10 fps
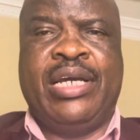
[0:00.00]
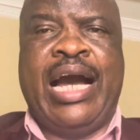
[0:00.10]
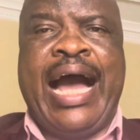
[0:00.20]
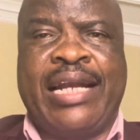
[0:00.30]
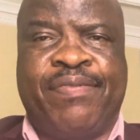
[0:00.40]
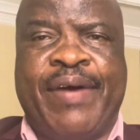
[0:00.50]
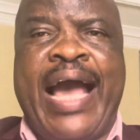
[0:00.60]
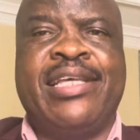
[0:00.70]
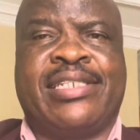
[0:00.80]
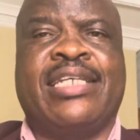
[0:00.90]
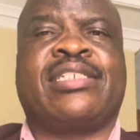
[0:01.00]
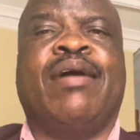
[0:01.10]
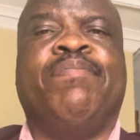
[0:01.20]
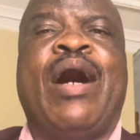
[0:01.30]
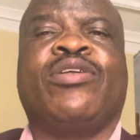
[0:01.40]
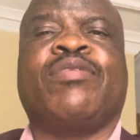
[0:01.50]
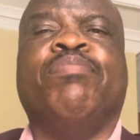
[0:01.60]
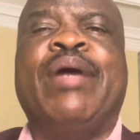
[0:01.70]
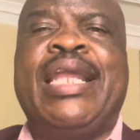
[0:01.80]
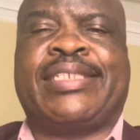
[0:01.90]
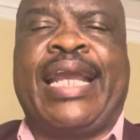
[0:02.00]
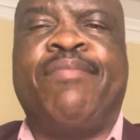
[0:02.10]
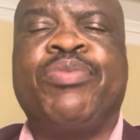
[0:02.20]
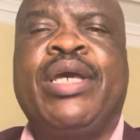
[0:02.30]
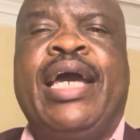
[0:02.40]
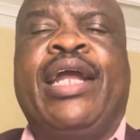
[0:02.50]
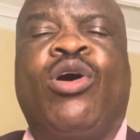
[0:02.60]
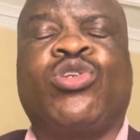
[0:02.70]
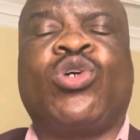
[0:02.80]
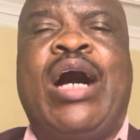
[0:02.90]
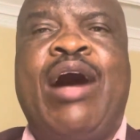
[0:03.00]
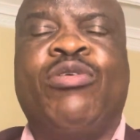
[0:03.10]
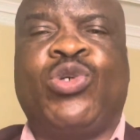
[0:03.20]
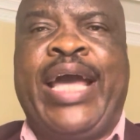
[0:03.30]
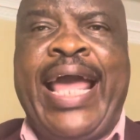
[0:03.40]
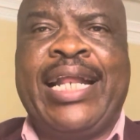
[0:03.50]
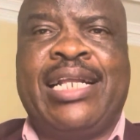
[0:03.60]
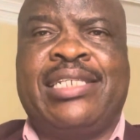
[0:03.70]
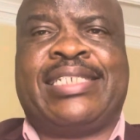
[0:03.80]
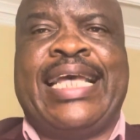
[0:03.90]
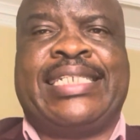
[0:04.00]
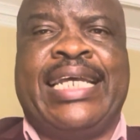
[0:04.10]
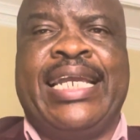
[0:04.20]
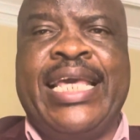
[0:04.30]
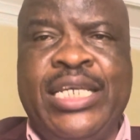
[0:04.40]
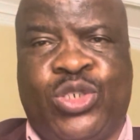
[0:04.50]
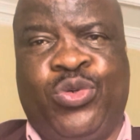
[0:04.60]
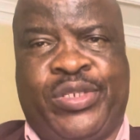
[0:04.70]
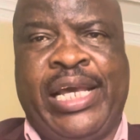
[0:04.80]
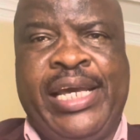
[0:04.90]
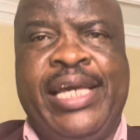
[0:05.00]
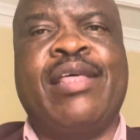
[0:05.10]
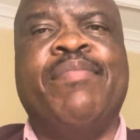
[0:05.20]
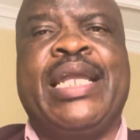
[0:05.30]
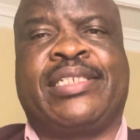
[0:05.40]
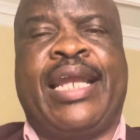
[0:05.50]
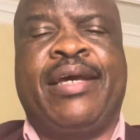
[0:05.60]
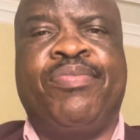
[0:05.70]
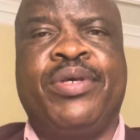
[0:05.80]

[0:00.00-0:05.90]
advices about ministry, and also how to handle certain issues in the ministry.